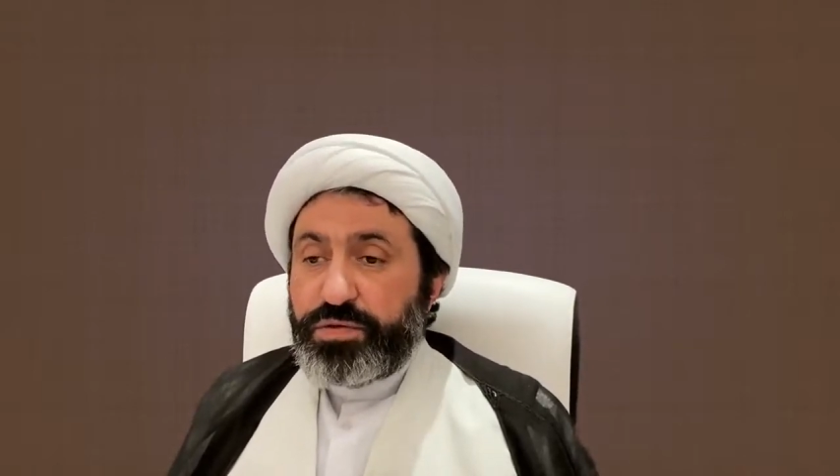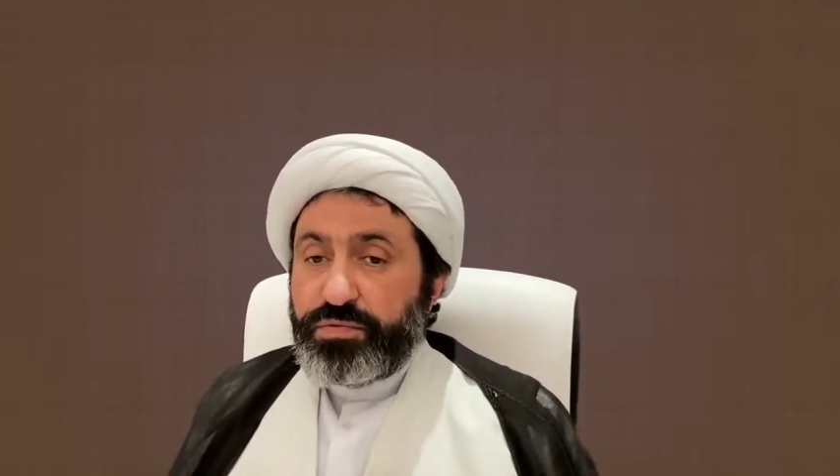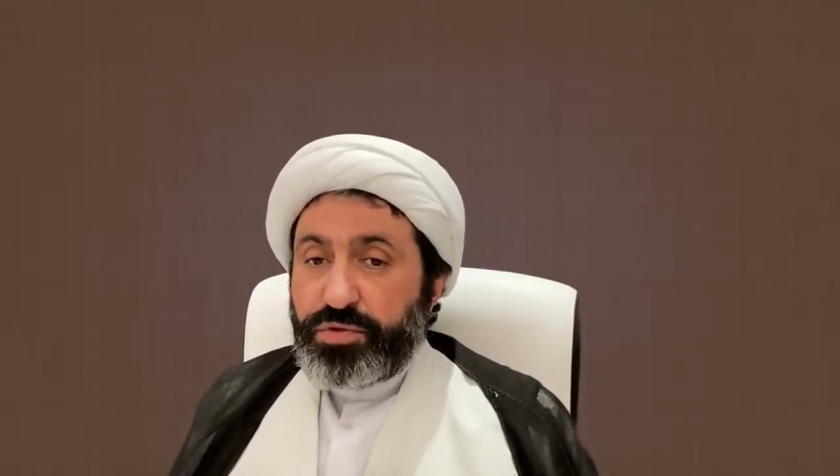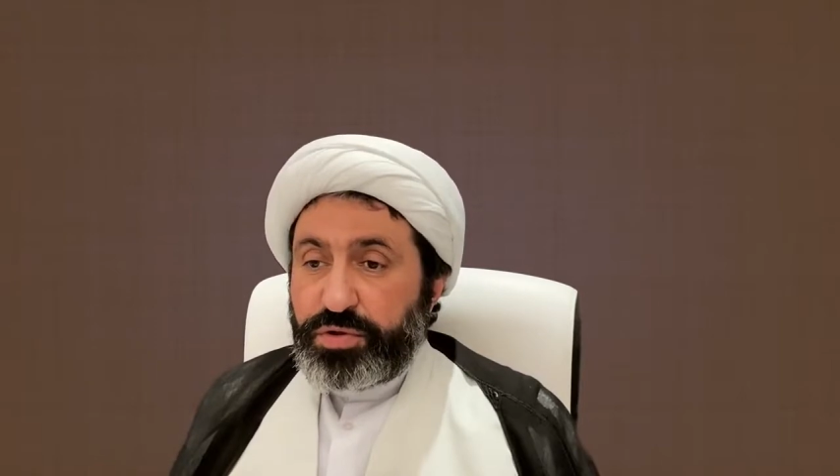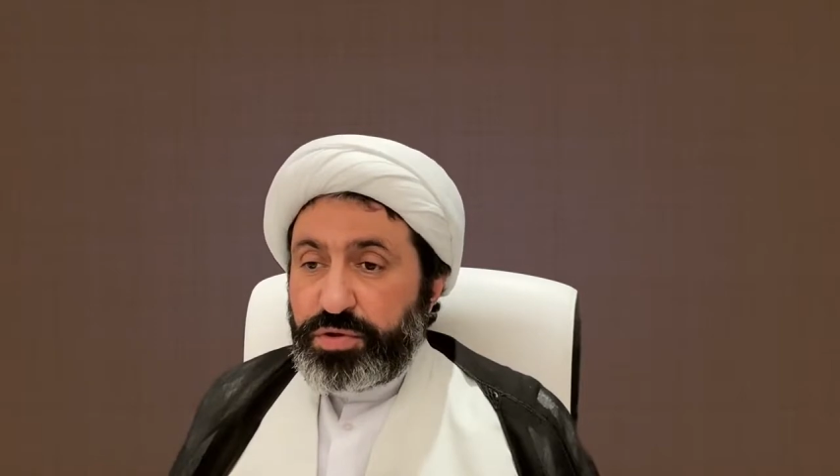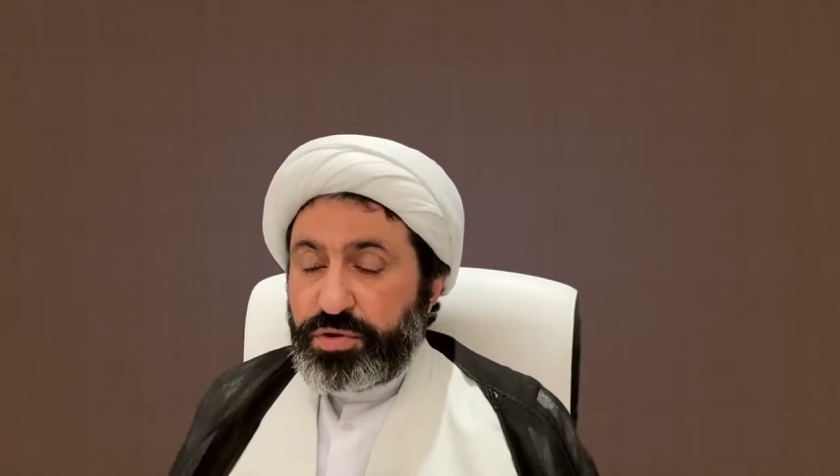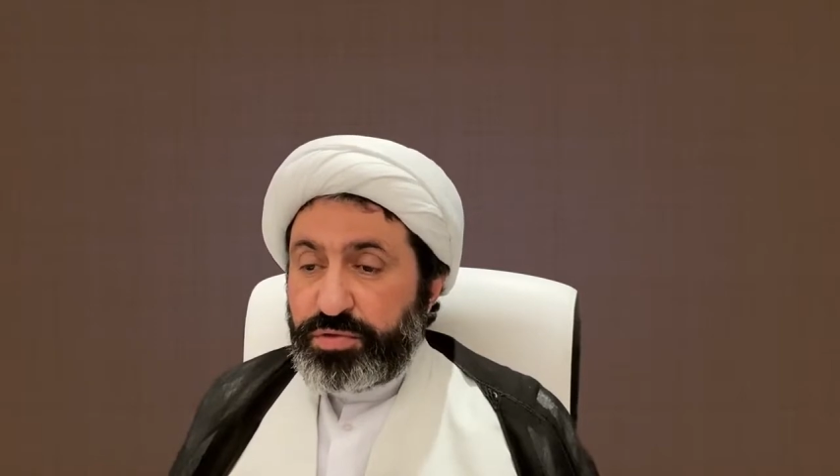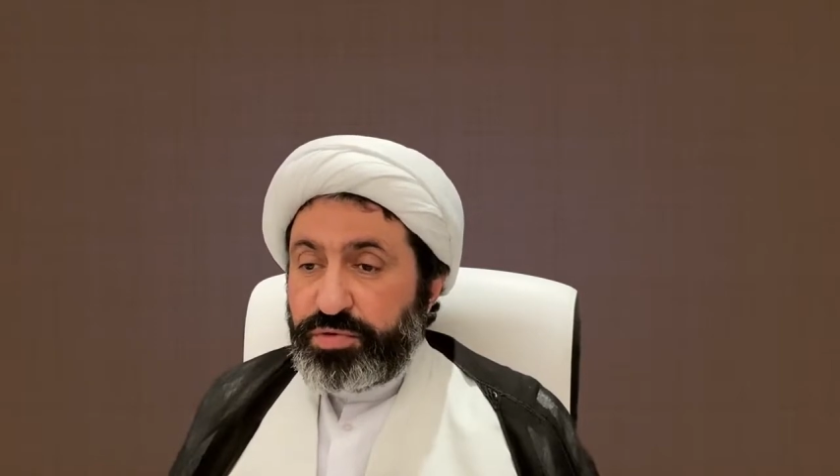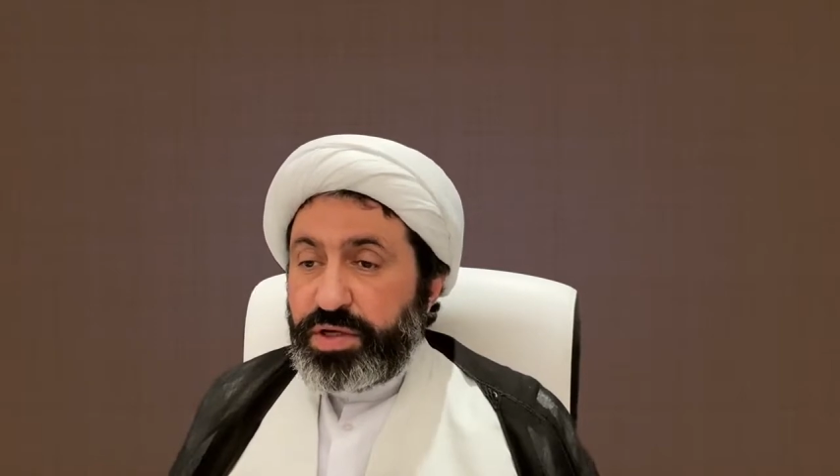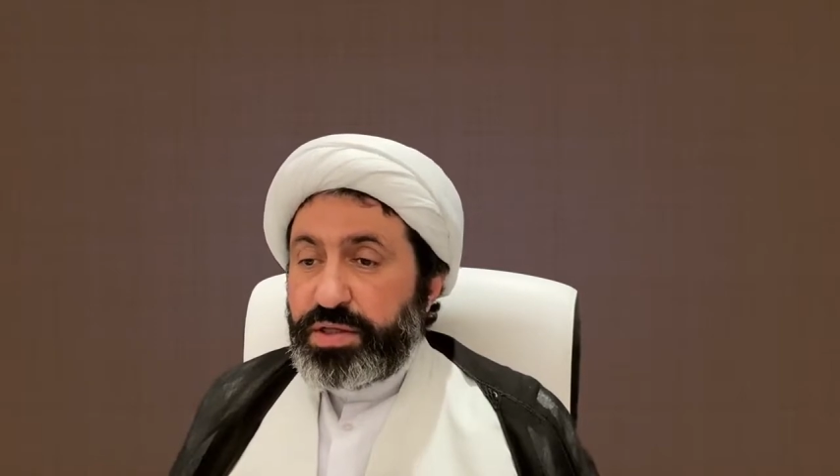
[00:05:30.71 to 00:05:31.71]
would
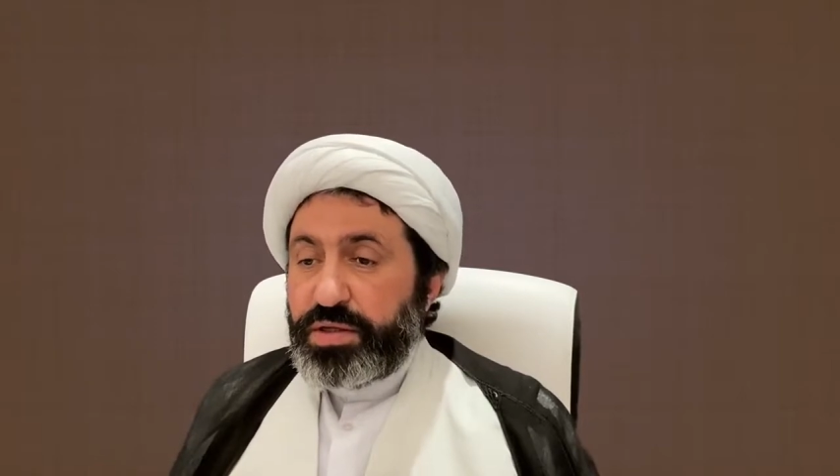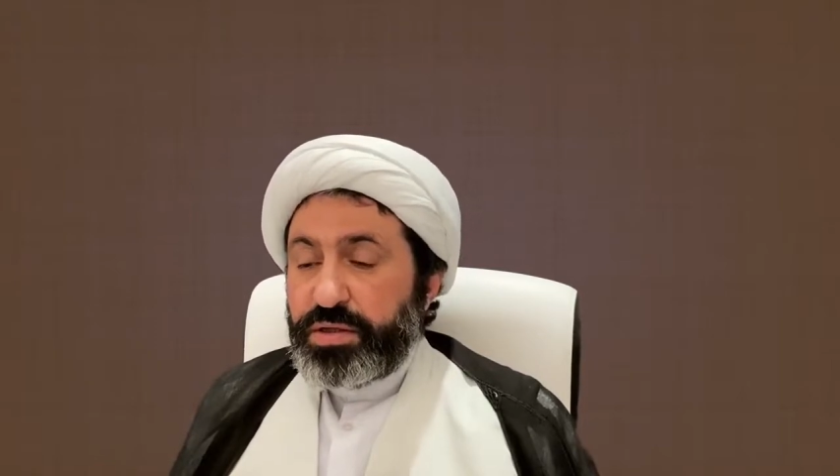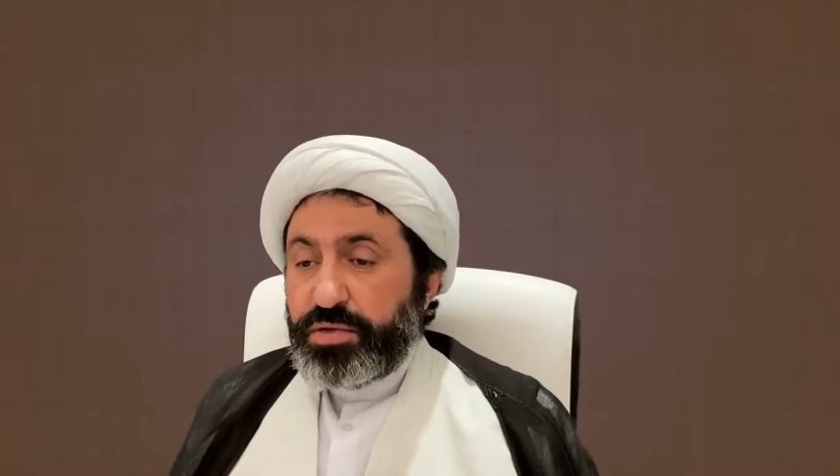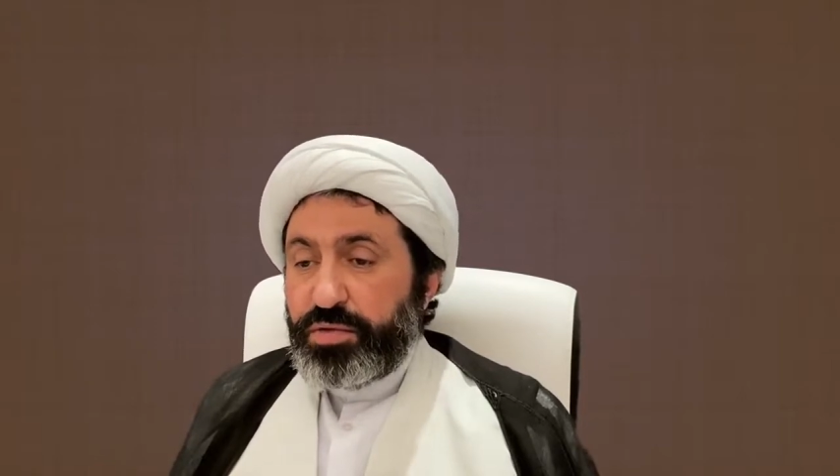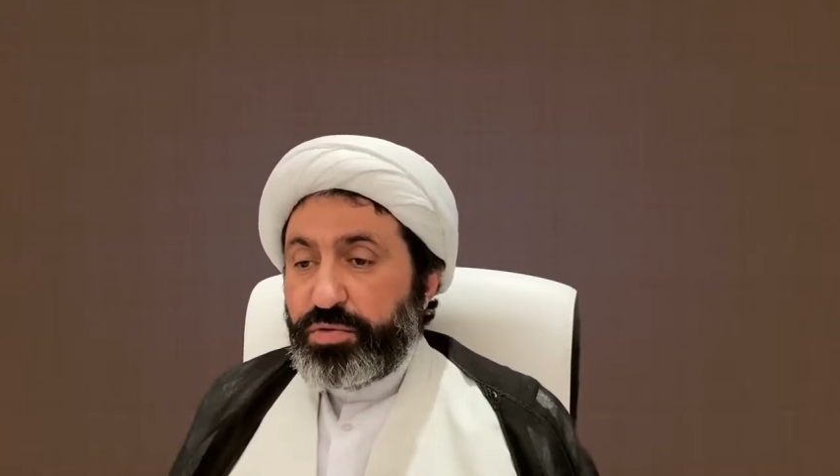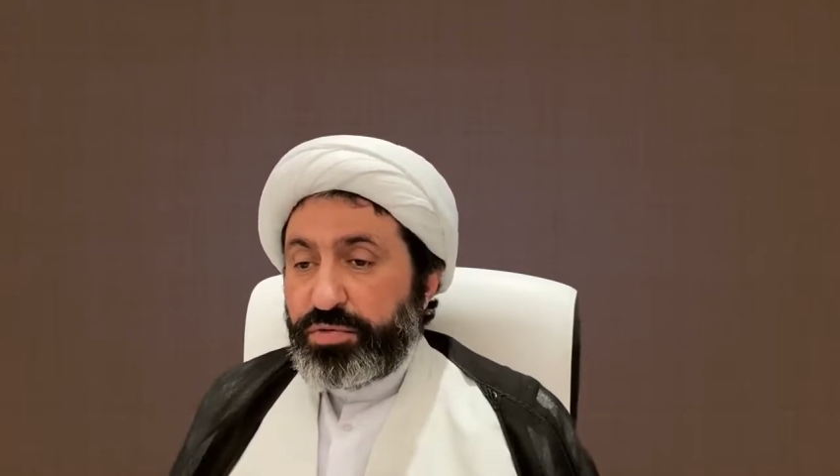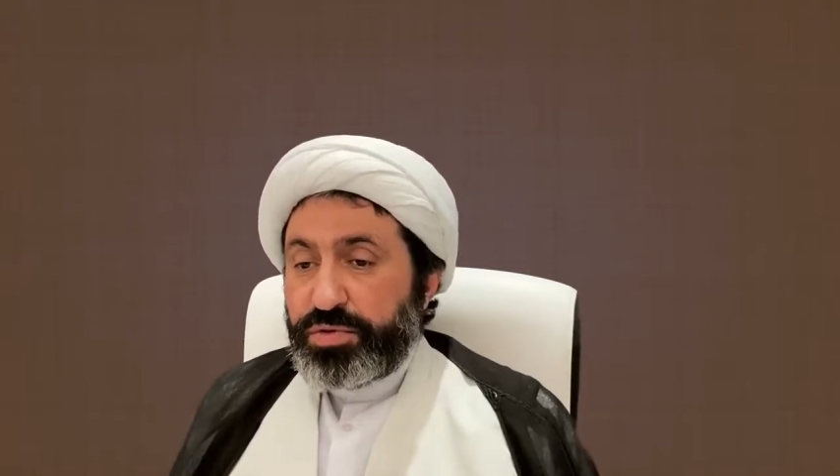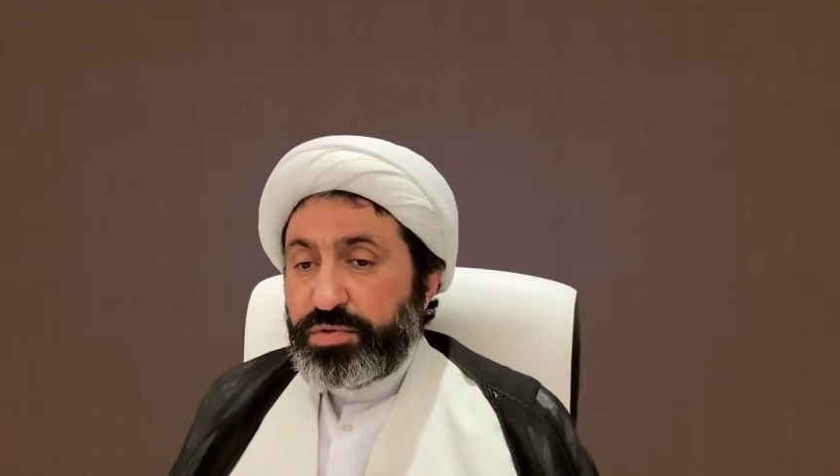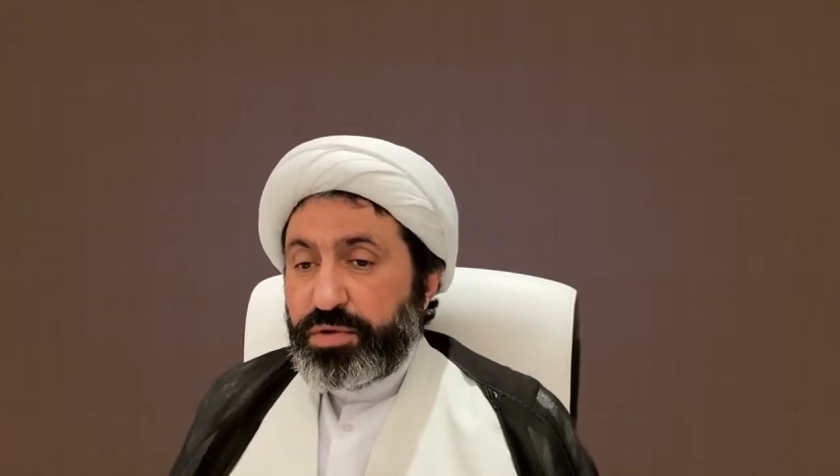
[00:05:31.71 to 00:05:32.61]
read those